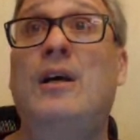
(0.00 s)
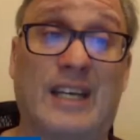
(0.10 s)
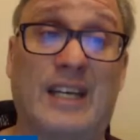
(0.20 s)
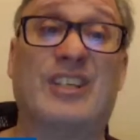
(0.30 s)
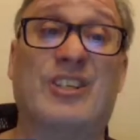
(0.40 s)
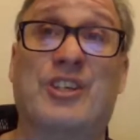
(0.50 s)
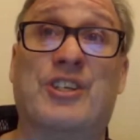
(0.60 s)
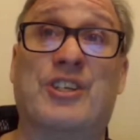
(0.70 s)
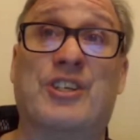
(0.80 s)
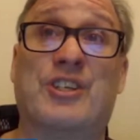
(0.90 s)
Right
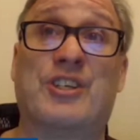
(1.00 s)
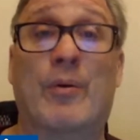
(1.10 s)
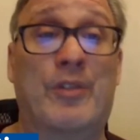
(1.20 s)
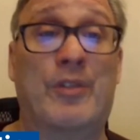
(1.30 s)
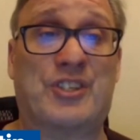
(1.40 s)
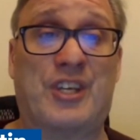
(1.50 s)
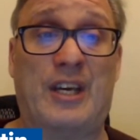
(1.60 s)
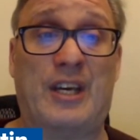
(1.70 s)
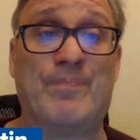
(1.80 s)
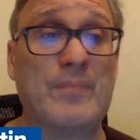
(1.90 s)
now, I think, is
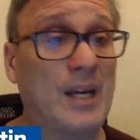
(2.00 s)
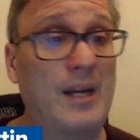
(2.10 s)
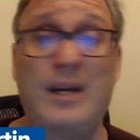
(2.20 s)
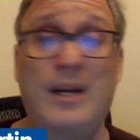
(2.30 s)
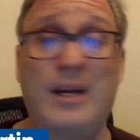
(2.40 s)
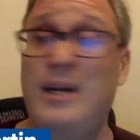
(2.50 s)
the time.